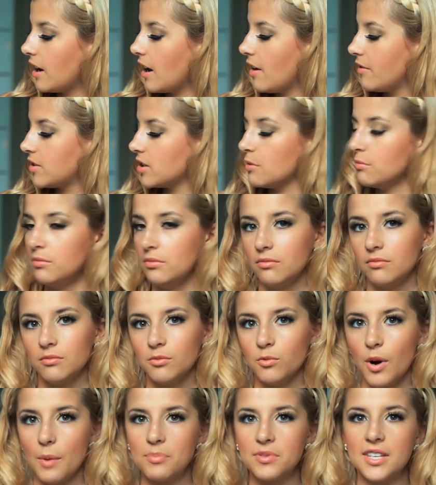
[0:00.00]
I have some
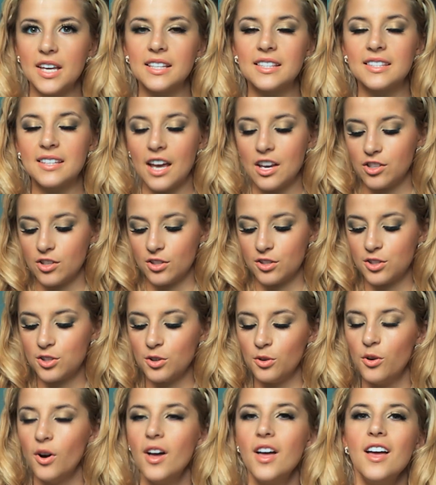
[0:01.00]
website sketches
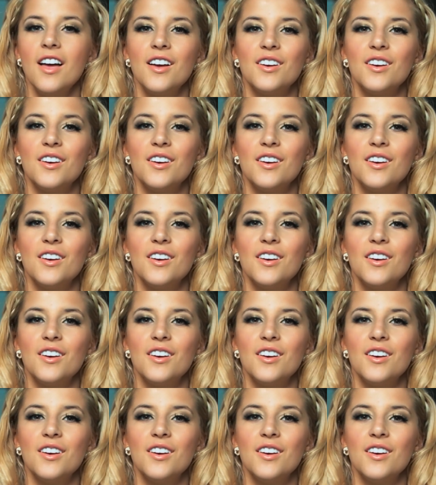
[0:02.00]
too.